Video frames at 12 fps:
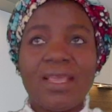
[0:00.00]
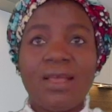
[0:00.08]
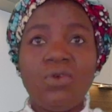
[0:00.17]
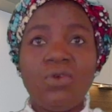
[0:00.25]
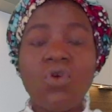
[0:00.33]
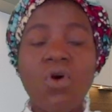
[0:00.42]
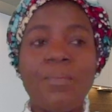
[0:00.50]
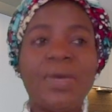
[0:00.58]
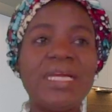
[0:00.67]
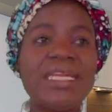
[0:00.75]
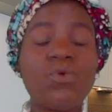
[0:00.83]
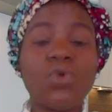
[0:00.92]

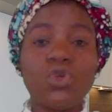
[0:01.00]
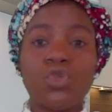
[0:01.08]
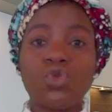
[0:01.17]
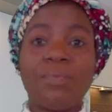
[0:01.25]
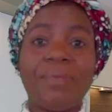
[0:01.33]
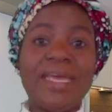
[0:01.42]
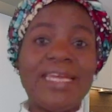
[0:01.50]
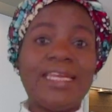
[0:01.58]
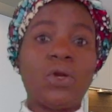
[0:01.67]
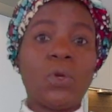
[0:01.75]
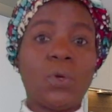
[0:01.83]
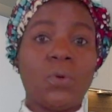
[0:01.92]
Nobody wants to obey the
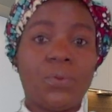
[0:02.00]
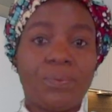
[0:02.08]
law